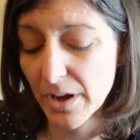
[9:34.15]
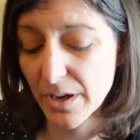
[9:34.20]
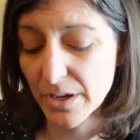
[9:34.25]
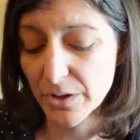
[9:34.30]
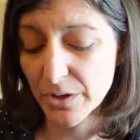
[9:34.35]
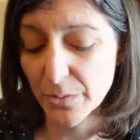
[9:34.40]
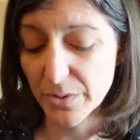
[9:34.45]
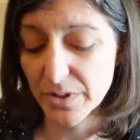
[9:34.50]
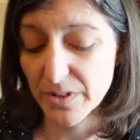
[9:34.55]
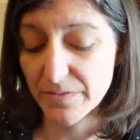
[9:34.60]

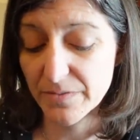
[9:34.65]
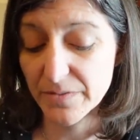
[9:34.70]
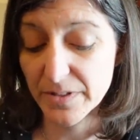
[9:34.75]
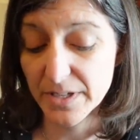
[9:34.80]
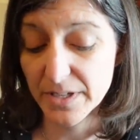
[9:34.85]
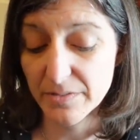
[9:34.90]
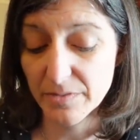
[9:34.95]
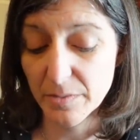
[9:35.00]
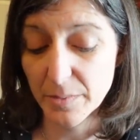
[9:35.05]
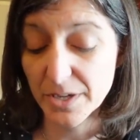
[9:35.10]
you know, with a
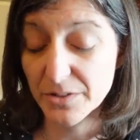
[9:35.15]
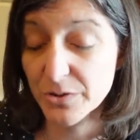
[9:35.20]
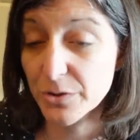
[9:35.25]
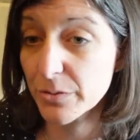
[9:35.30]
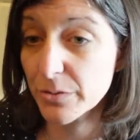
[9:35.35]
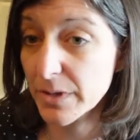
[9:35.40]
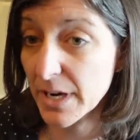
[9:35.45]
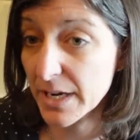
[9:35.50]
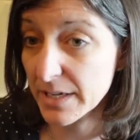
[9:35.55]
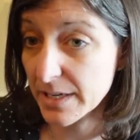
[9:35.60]
fleet of about
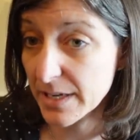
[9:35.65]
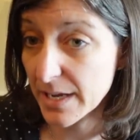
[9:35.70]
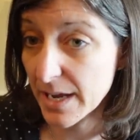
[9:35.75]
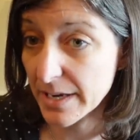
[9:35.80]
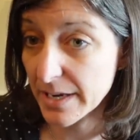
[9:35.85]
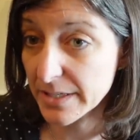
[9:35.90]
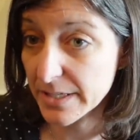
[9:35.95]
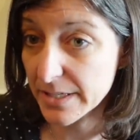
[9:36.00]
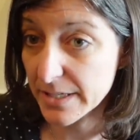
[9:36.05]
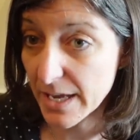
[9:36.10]

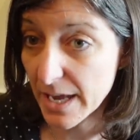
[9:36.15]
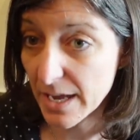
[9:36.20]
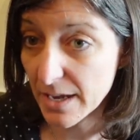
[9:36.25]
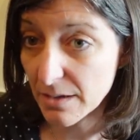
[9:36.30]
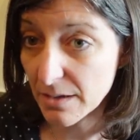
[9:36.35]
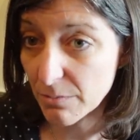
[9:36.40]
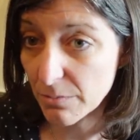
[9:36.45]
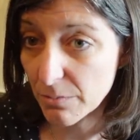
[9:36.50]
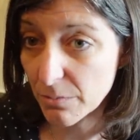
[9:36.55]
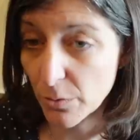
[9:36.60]
298
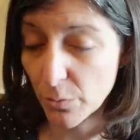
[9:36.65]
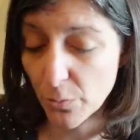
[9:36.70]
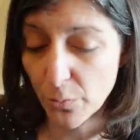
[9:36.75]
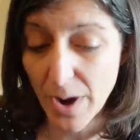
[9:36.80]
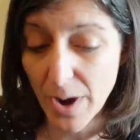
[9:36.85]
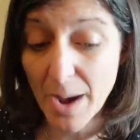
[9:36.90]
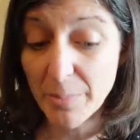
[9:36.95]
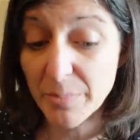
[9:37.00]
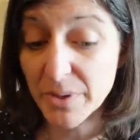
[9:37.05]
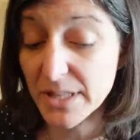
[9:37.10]
today, we'll
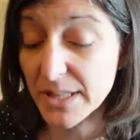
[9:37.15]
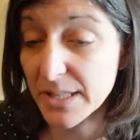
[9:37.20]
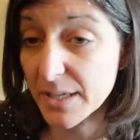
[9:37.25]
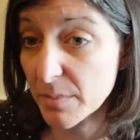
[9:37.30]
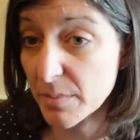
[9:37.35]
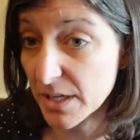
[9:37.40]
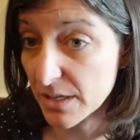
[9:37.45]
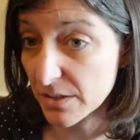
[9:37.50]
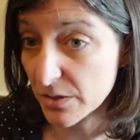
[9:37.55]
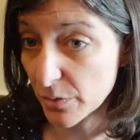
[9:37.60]
rapidly
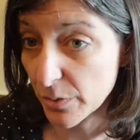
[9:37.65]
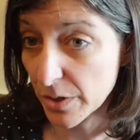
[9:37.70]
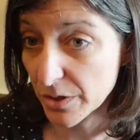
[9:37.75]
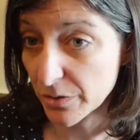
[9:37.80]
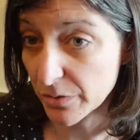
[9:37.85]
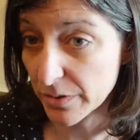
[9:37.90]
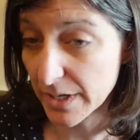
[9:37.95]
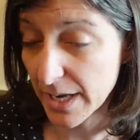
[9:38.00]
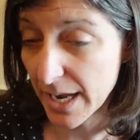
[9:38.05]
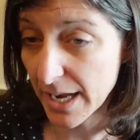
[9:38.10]
be at
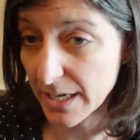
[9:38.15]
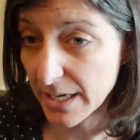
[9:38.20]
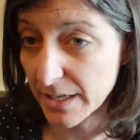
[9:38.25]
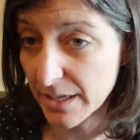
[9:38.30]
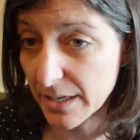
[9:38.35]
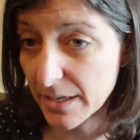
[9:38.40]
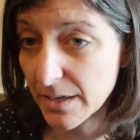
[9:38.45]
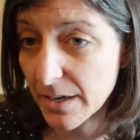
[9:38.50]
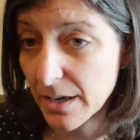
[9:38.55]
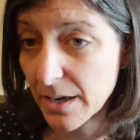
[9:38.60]

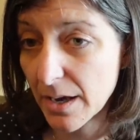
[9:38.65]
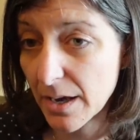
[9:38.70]
280.